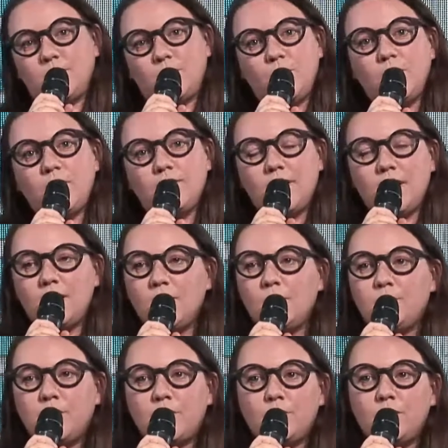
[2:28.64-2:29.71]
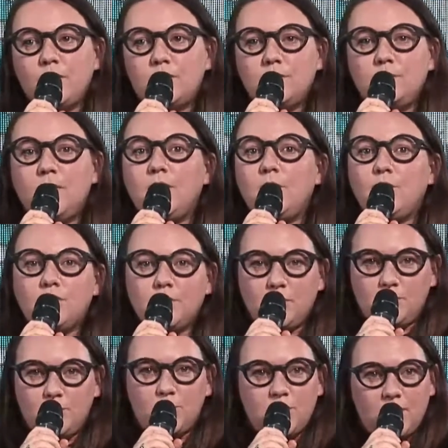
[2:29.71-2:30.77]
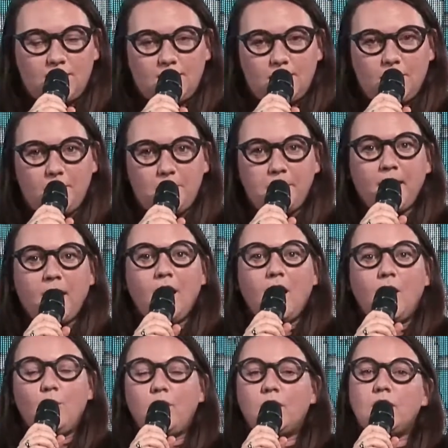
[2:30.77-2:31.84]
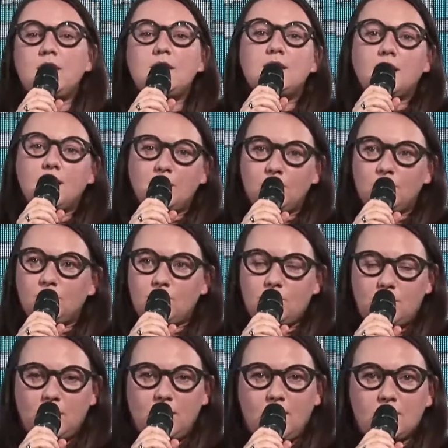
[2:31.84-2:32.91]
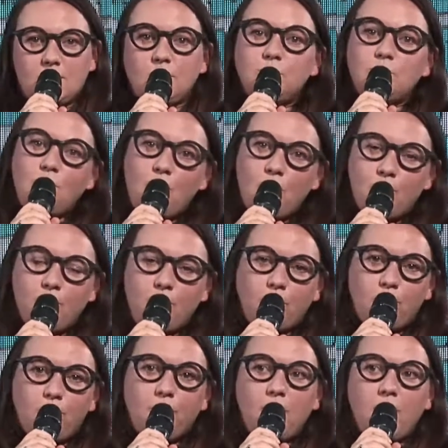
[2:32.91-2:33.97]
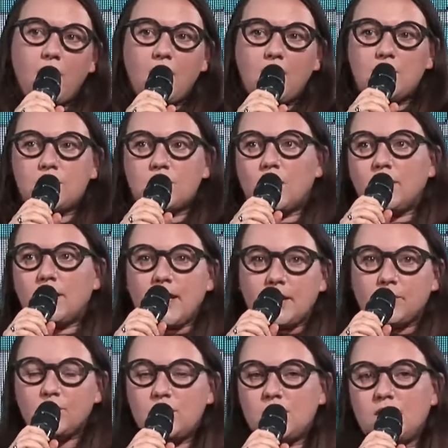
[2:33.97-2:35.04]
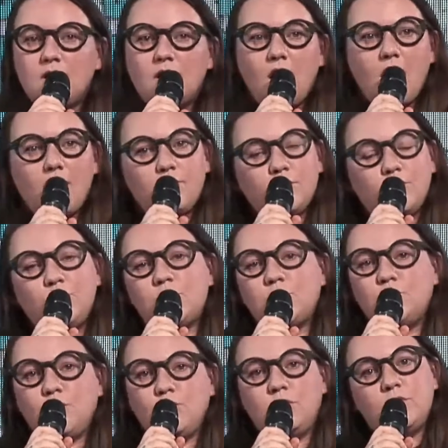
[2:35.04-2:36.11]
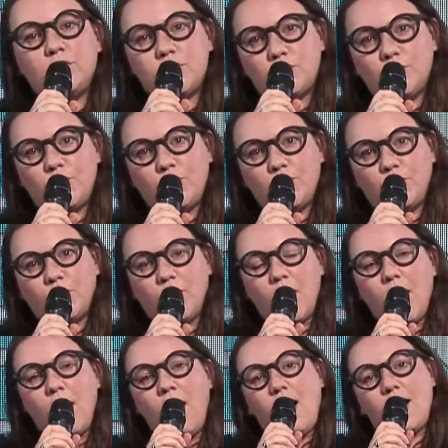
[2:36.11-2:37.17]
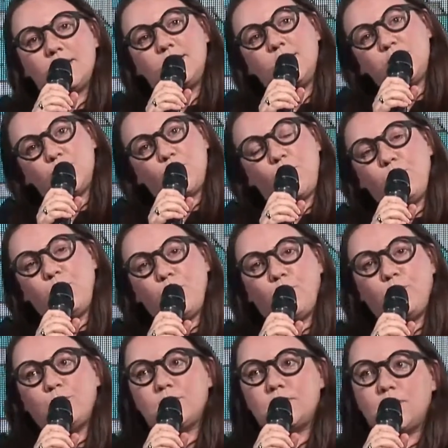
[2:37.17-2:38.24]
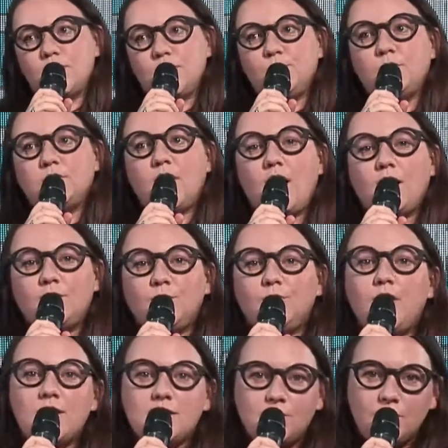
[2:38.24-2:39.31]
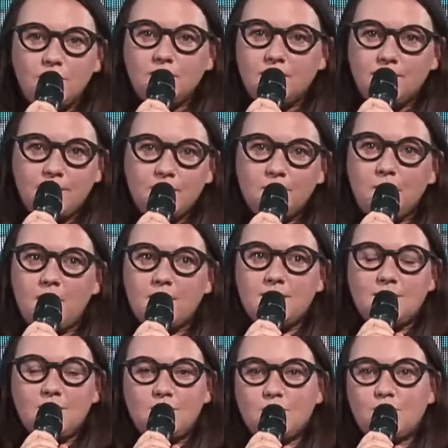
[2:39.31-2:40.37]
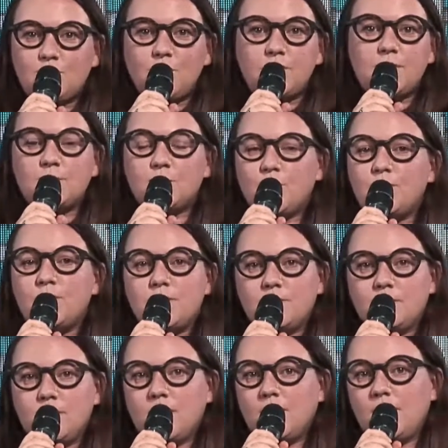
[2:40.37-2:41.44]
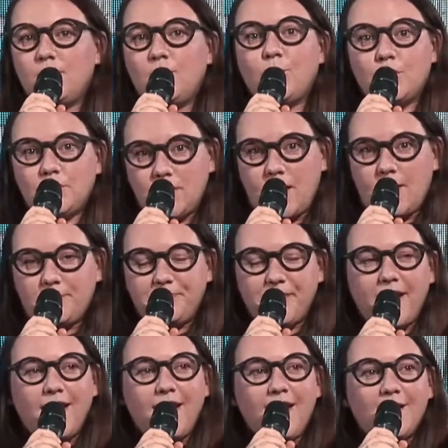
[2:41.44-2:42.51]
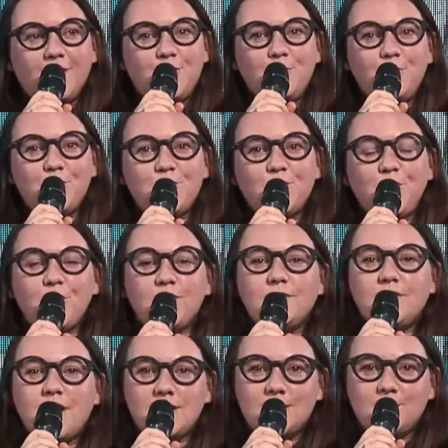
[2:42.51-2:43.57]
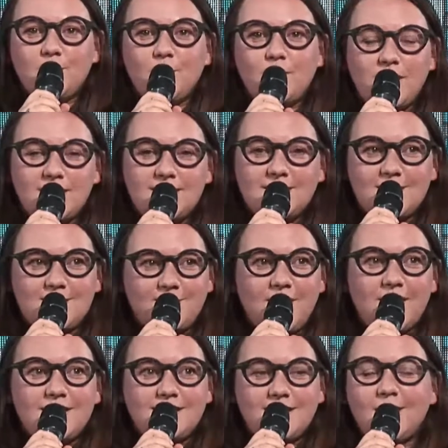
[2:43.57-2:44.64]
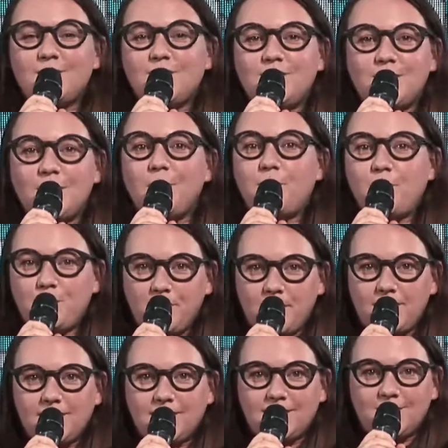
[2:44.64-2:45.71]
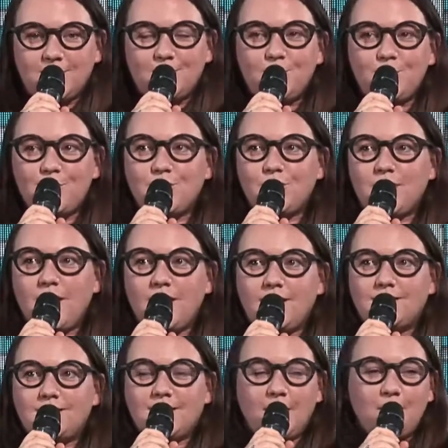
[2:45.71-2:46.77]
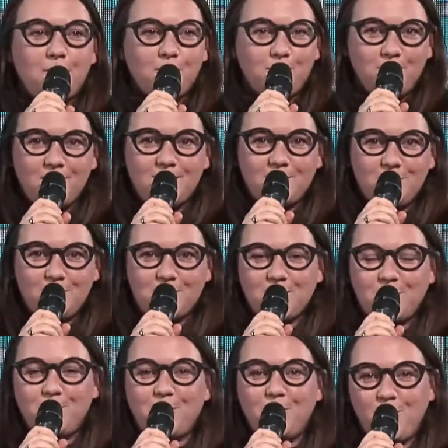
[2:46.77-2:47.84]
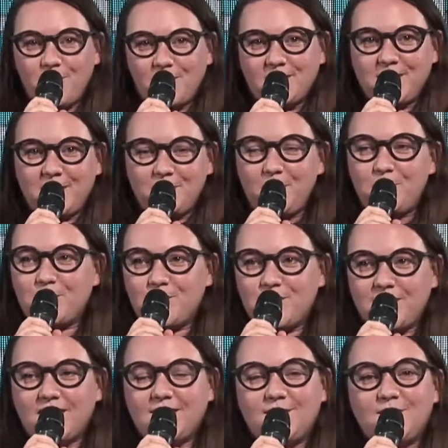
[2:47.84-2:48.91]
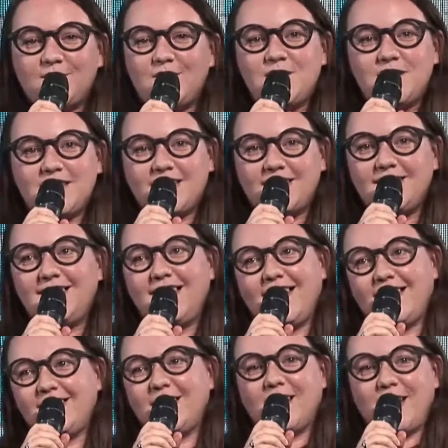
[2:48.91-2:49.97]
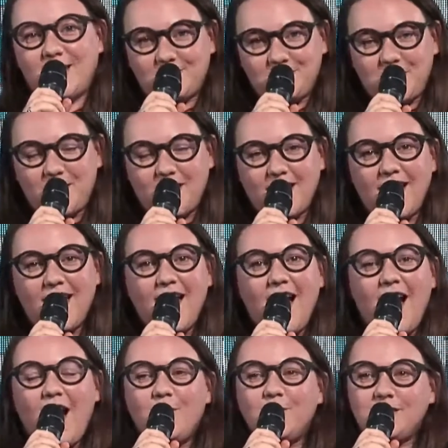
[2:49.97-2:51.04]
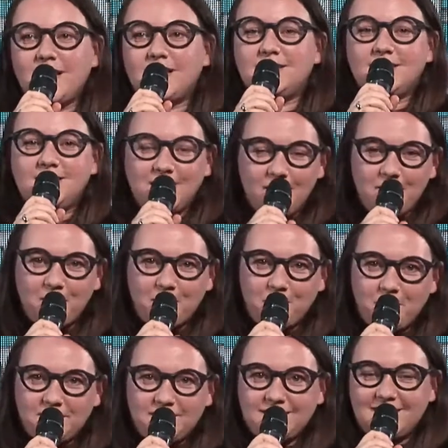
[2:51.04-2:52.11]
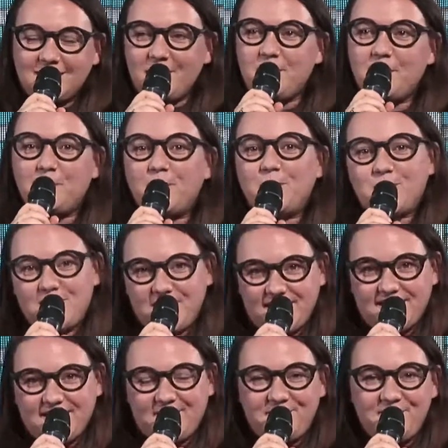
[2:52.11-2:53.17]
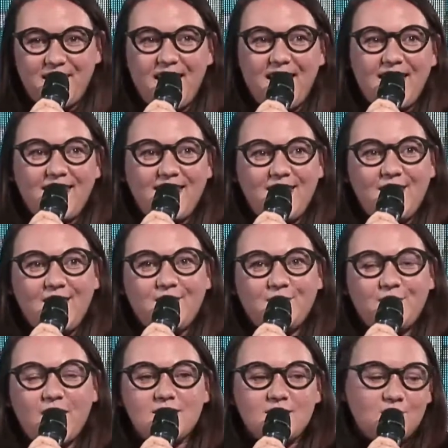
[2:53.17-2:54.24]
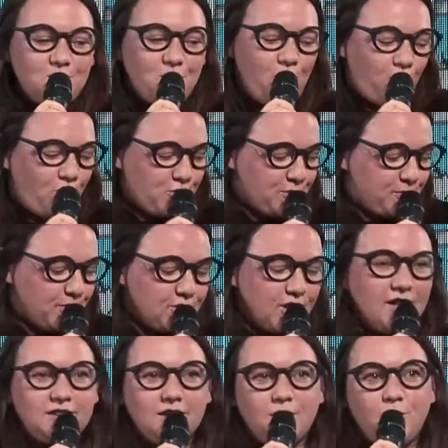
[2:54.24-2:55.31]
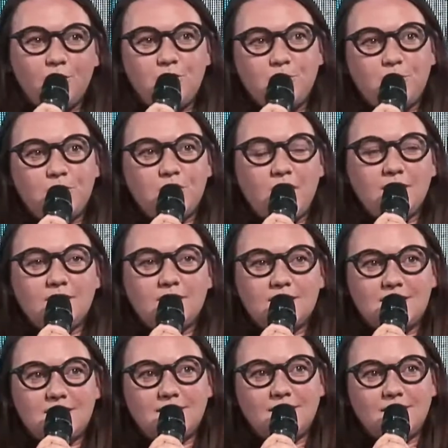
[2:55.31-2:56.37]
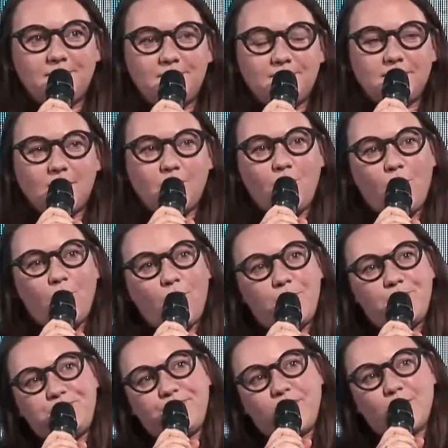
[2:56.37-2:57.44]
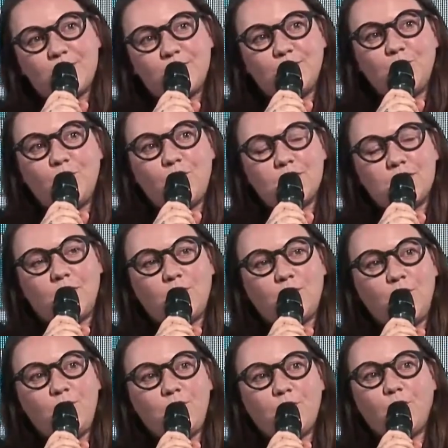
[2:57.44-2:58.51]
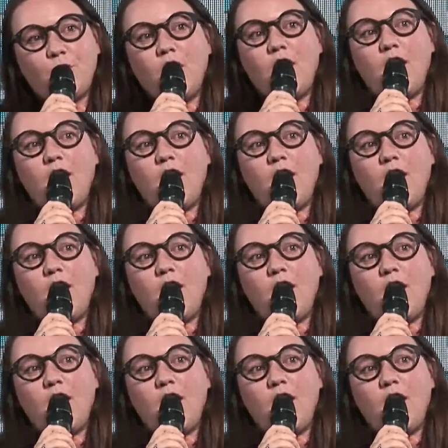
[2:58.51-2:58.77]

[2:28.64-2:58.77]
where they have been working for 20-25 years, having millions of budget. Ukrainian film industry, on the one hand, has a very long history, and on the other hand, let's put it that way, the new page in animation is still very young. That is why today my lecture is called What Not to Do. Because you can Google what you should do or read it in Ed Catmull's book, but you have to really experience what you should not